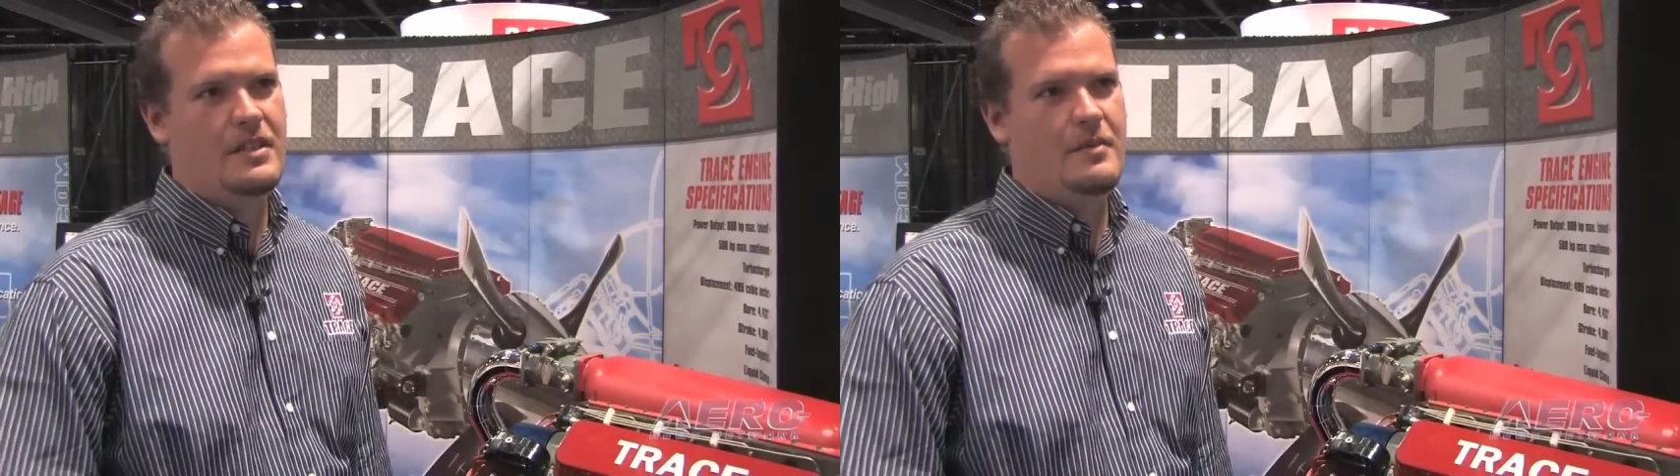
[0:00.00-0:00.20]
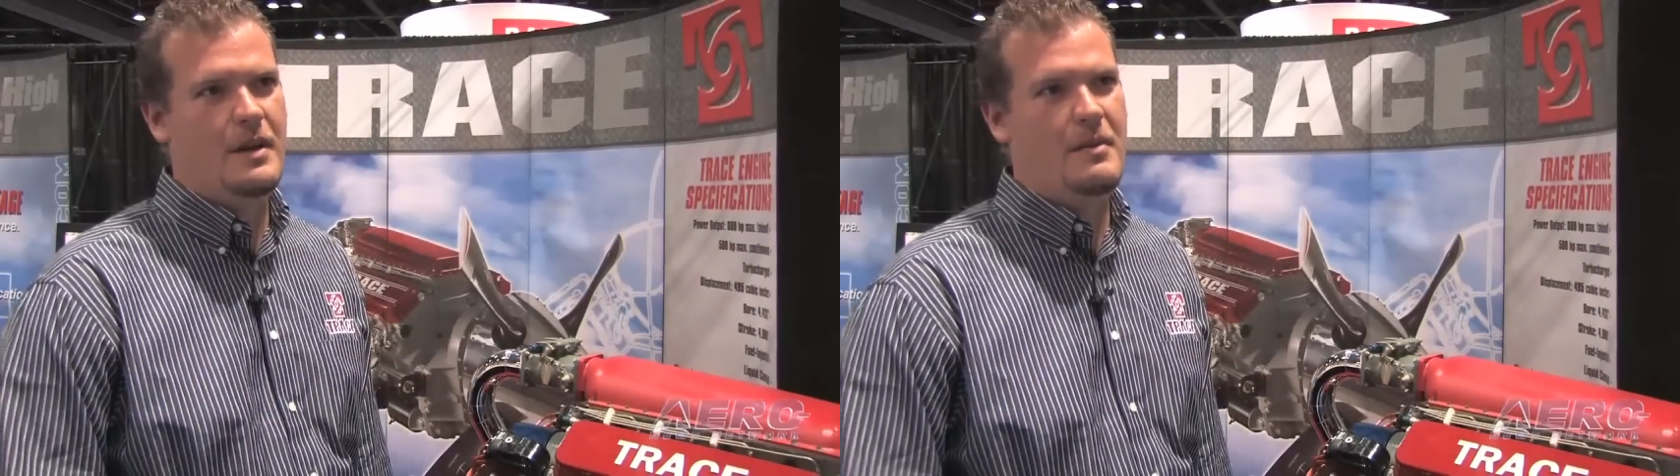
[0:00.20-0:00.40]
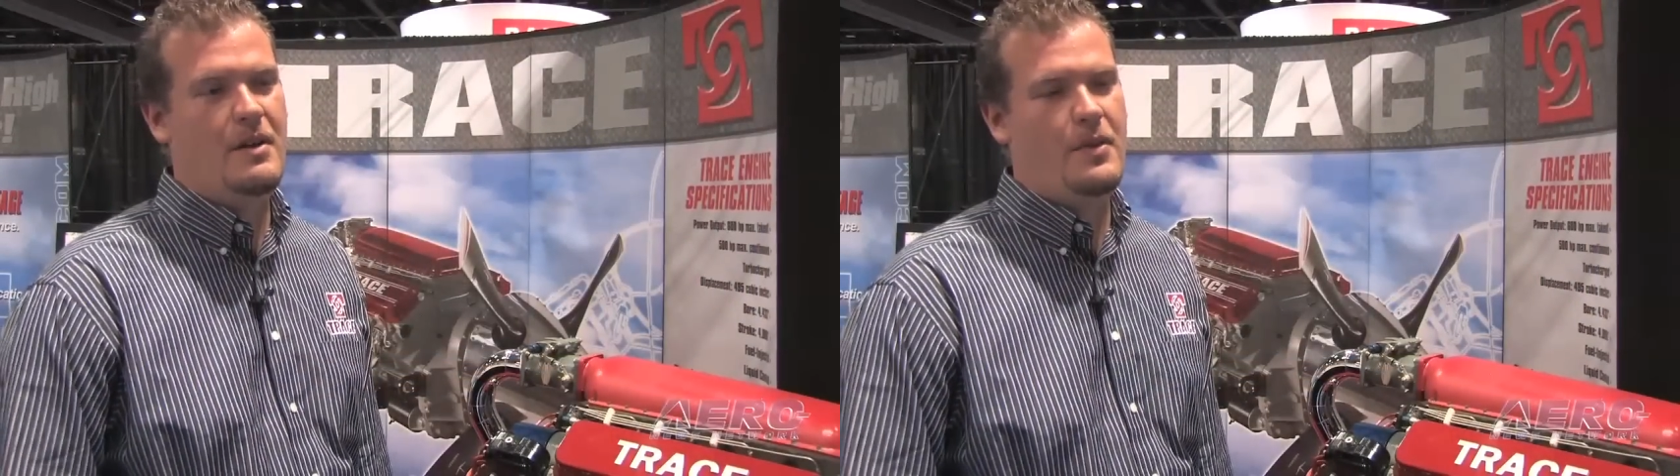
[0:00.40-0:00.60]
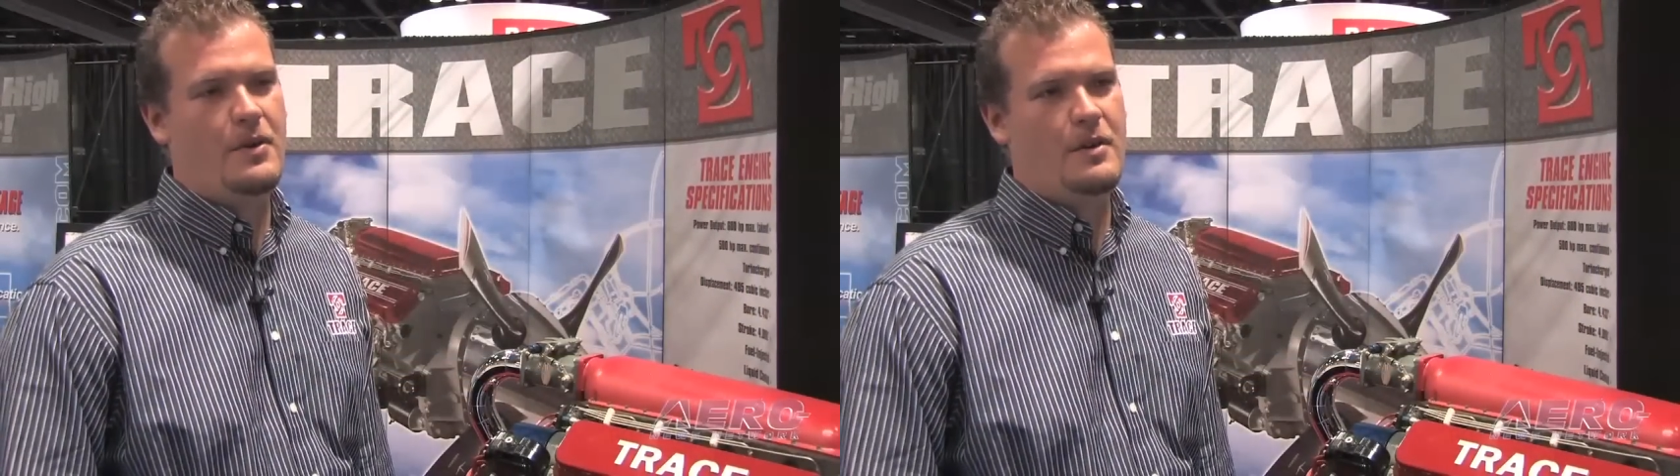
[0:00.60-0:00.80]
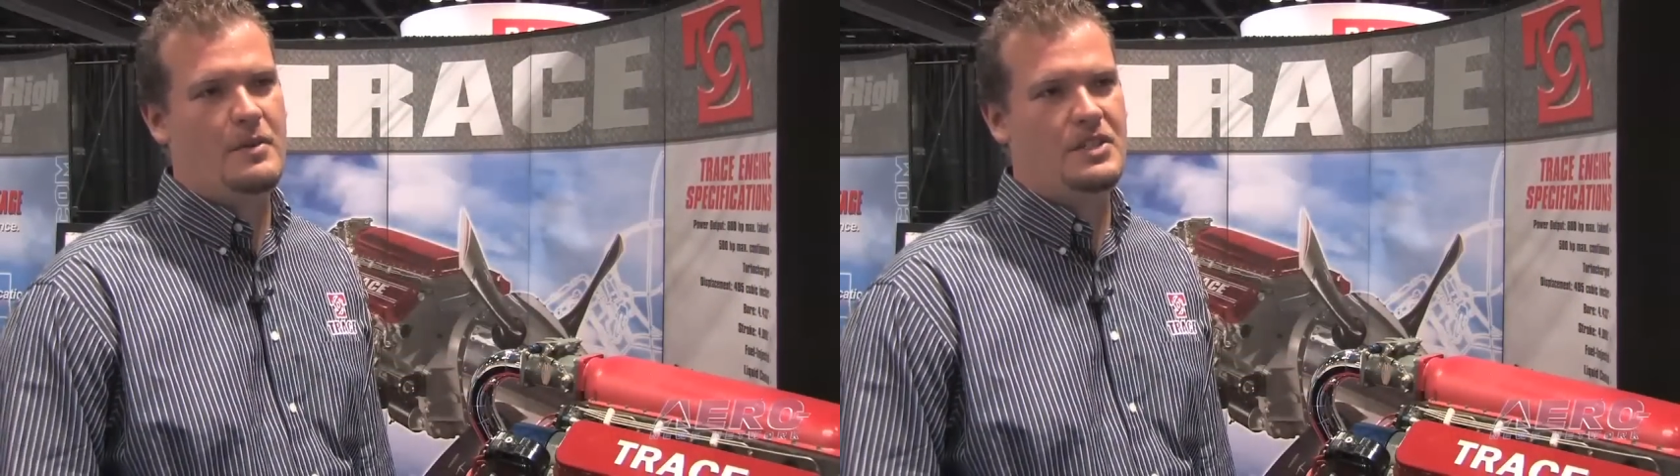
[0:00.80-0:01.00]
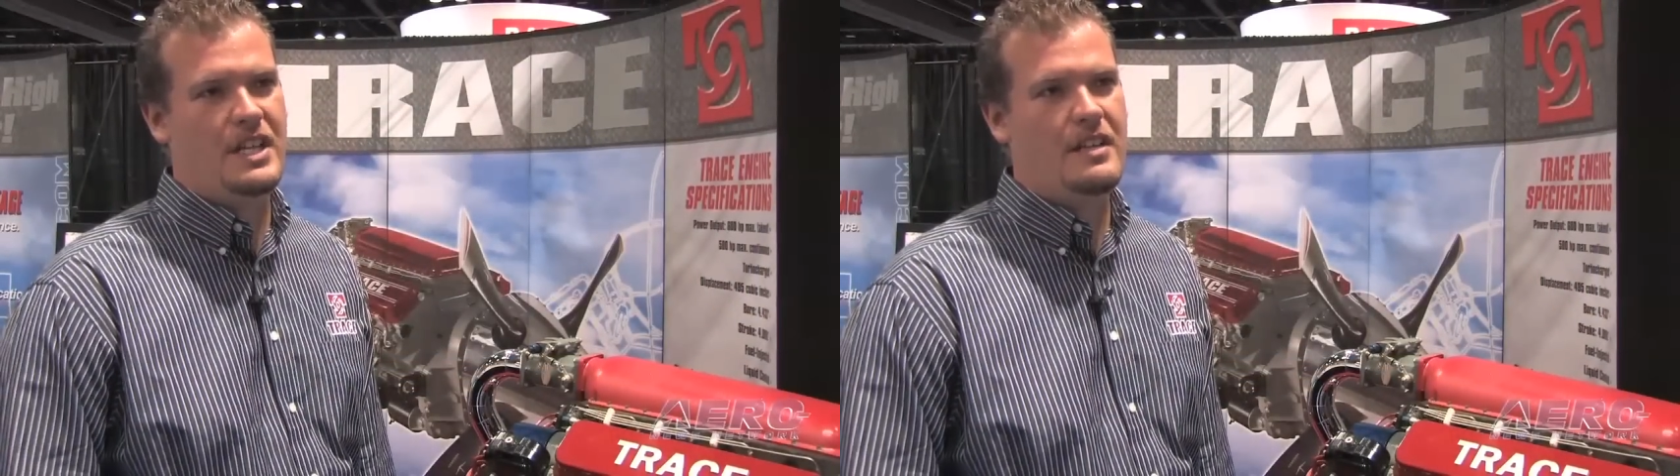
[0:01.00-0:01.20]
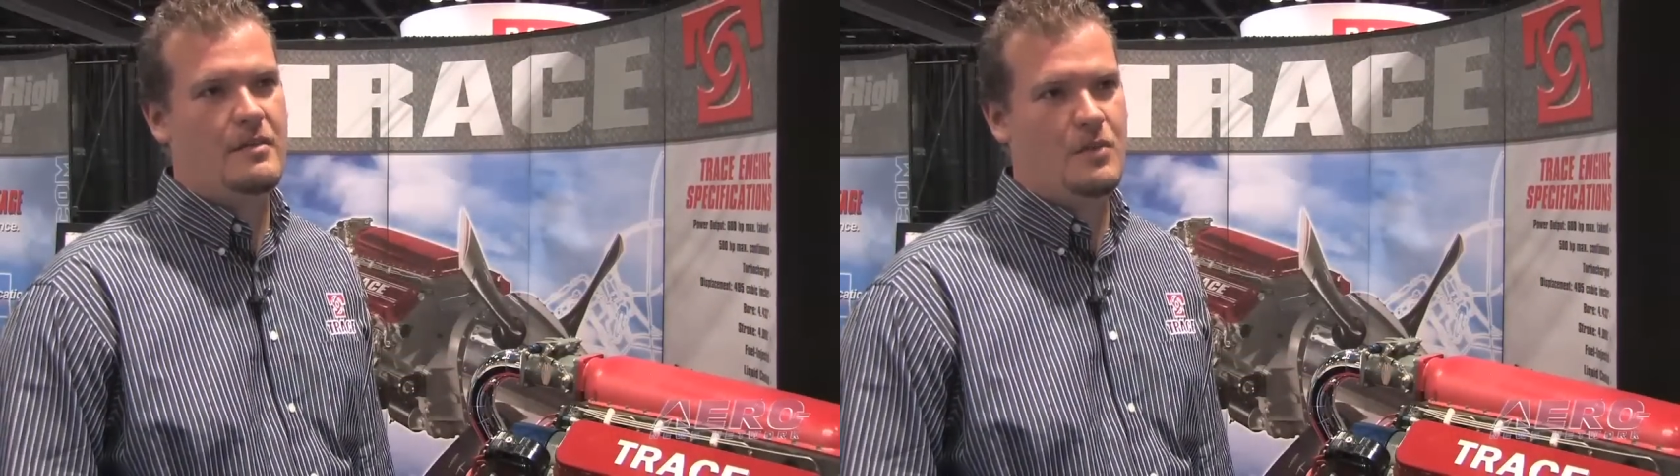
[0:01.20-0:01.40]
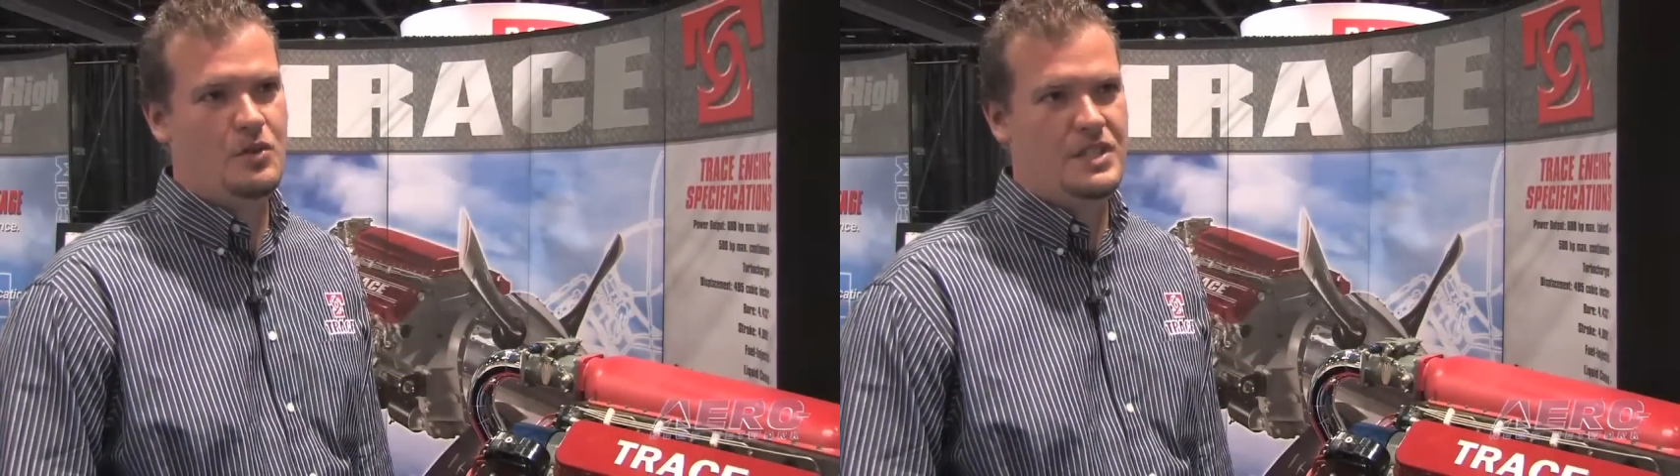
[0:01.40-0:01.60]
by about 30%
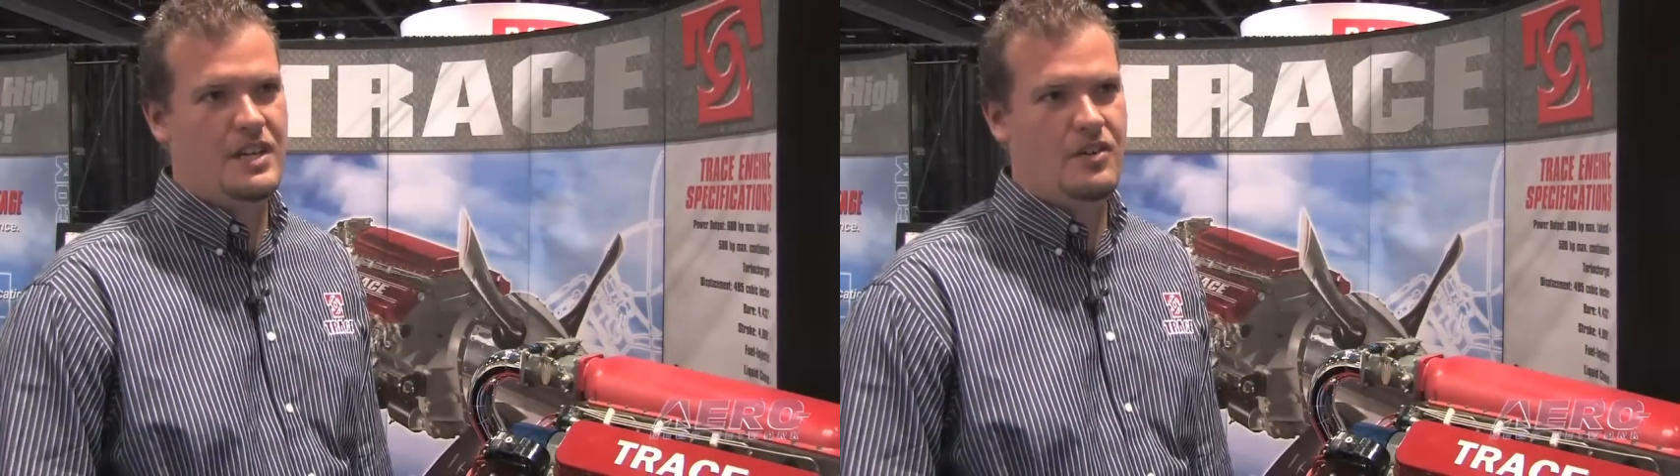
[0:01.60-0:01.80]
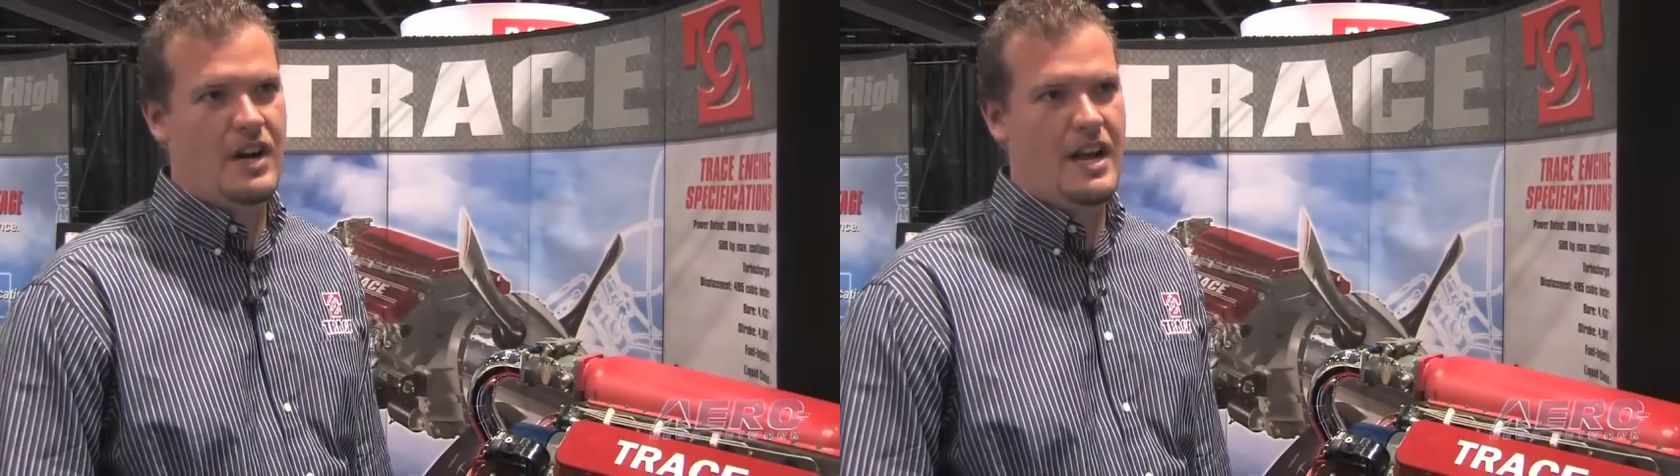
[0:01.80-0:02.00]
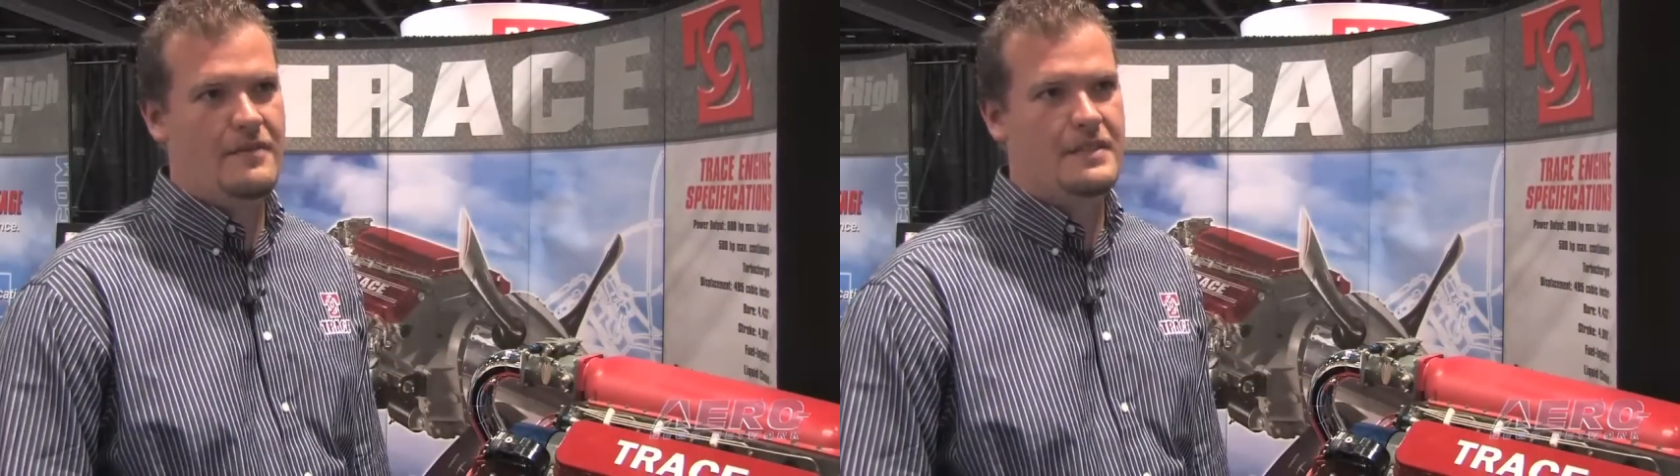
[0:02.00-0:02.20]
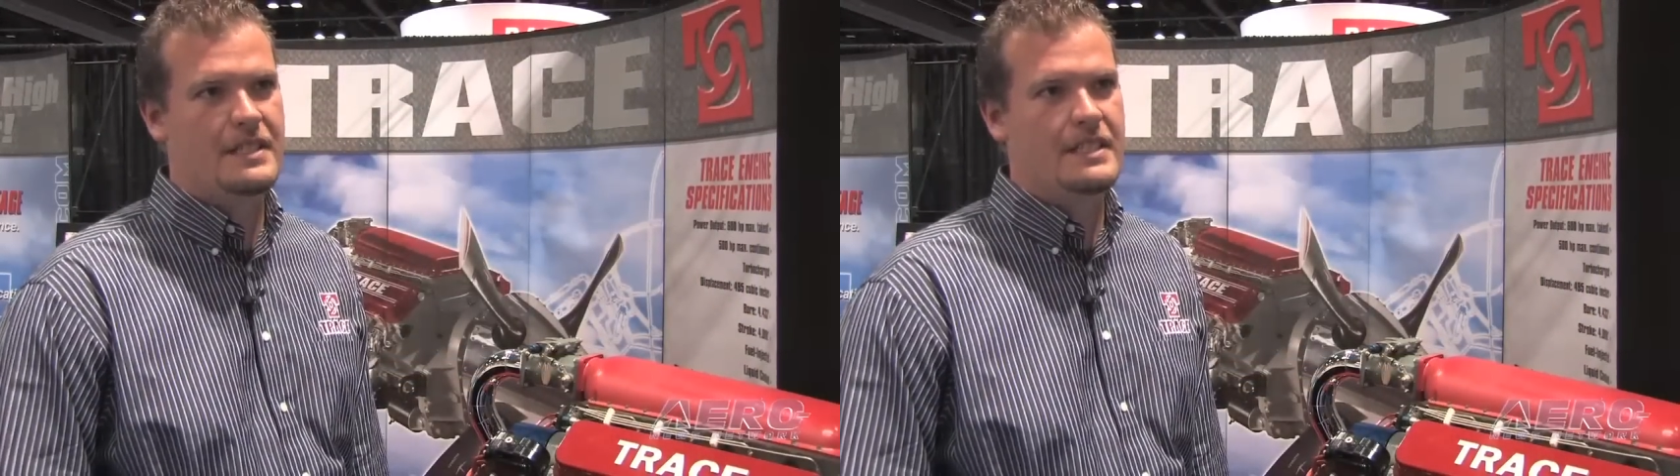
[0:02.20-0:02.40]
in most aircraft.